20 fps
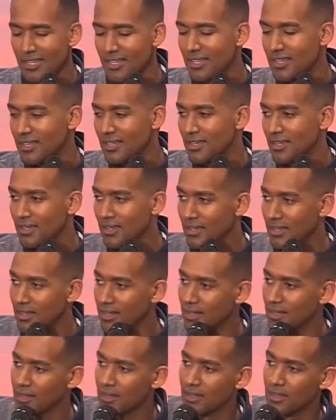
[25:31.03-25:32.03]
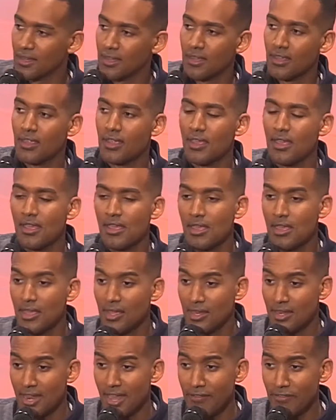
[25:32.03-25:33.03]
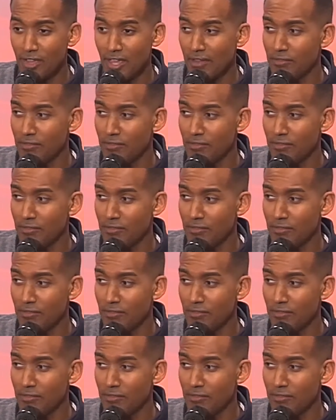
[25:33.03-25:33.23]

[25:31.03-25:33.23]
And never